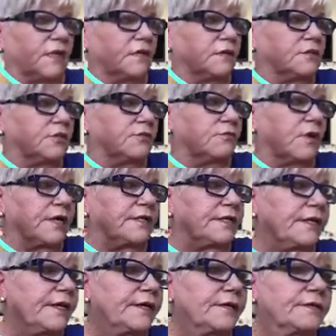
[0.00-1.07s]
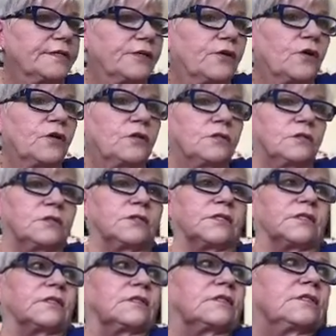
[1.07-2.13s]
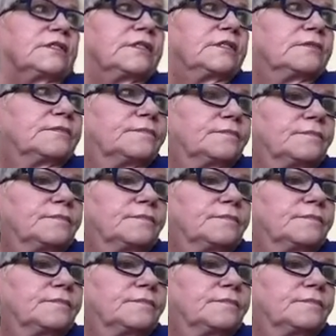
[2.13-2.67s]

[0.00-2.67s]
So right now, they're all looking clean.